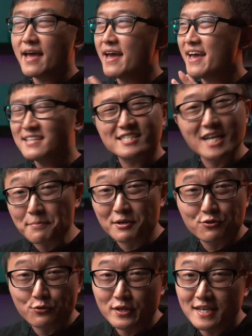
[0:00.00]
And Shapr
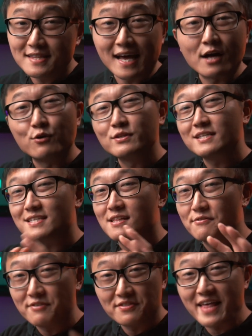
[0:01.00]
three D not only
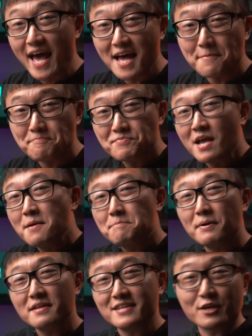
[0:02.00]
delivered that,
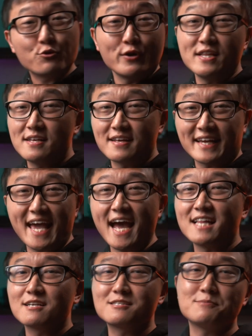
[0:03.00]
but they created a C
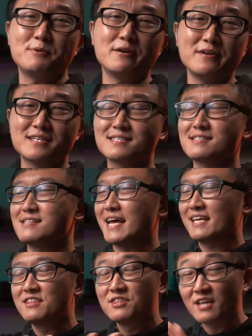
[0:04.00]
A D experience
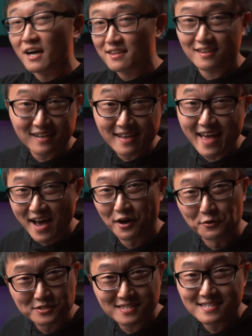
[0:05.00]
like nothing
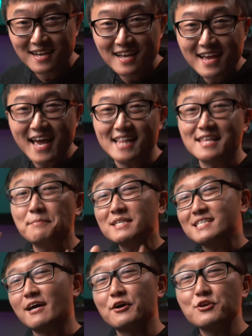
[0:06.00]
else. And let me
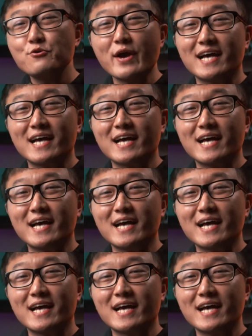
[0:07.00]
tell you,